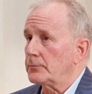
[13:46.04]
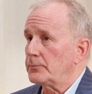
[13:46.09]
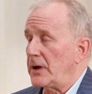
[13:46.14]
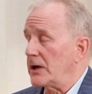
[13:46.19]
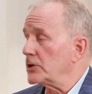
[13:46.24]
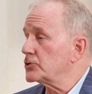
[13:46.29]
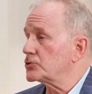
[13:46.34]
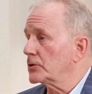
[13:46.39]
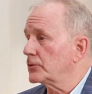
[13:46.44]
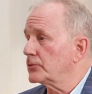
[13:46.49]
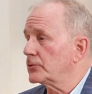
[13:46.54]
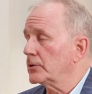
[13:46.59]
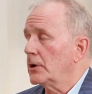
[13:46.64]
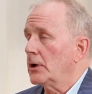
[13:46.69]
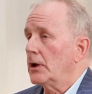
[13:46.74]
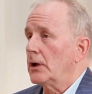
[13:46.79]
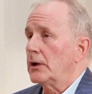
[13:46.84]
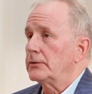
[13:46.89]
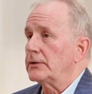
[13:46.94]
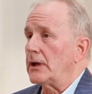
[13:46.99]
patients.
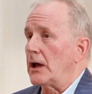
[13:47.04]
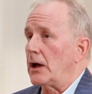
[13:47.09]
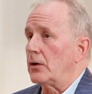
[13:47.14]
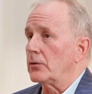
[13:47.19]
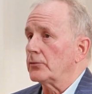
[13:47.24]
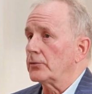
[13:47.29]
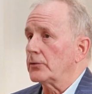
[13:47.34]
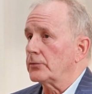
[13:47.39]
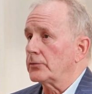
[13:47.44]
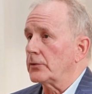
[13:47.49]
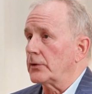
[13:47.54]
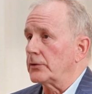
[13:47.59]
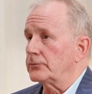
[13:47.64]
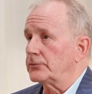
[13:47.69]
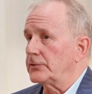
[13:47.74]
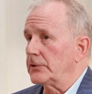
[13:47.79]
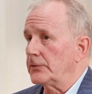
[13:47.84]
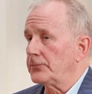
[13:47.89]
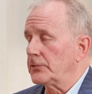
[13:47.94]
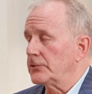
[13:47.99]
Now, the
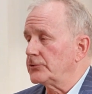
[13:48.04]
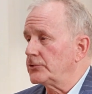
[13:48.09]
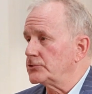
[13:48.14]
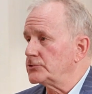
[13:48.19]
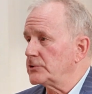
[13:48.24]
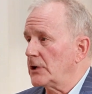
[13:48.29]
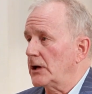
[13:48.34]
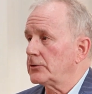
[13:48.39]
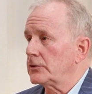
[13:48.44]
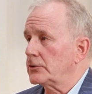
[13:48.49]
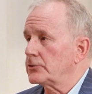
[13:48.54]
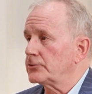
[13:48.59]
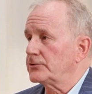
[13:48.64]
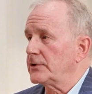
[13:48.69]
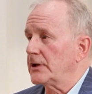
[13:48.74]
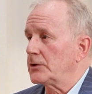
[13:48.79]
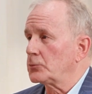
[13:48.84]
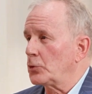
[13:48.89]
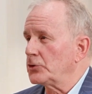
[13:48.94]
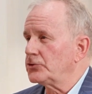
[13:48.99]
difference is you got to
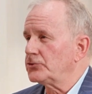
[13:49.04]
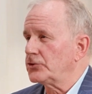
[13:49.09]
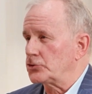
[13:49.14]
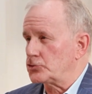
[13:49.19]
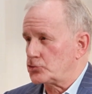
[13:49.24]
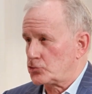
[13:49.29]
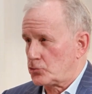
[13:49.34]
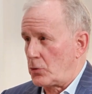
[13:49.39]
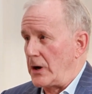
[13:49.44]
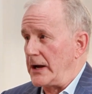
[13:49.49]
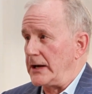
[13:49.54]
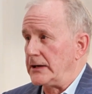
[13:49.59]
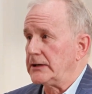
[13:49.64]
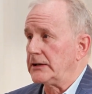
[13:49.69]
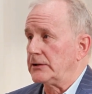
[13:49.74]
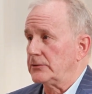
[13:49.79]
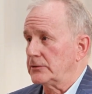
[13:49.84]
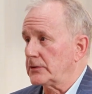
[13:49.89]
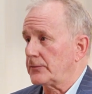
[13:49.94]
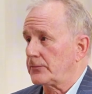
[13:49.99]
understand what's the
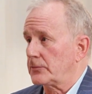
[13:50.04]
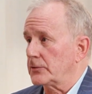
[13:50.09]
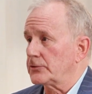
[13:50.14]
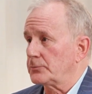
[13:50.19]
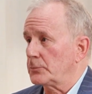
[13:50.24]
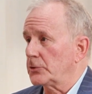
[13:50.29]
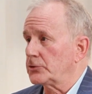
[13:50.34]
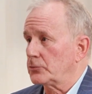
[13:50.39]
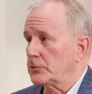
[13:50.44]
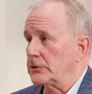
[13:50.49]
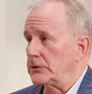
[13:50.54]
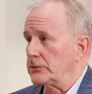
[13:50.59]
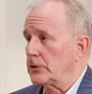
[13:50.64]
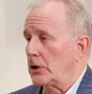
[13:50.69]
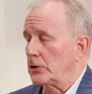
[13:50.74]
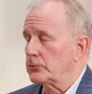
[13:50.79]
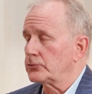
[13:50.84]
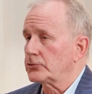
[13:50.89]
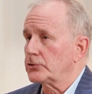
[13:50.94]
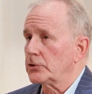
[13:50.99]
training difference between
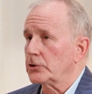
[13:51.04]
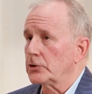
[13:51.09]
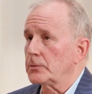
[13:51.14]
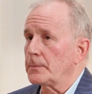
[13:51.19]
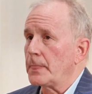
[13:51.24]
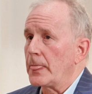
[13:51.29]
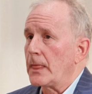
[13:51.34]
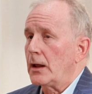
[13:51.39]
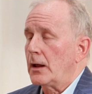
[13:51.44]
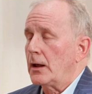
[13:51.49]
those two.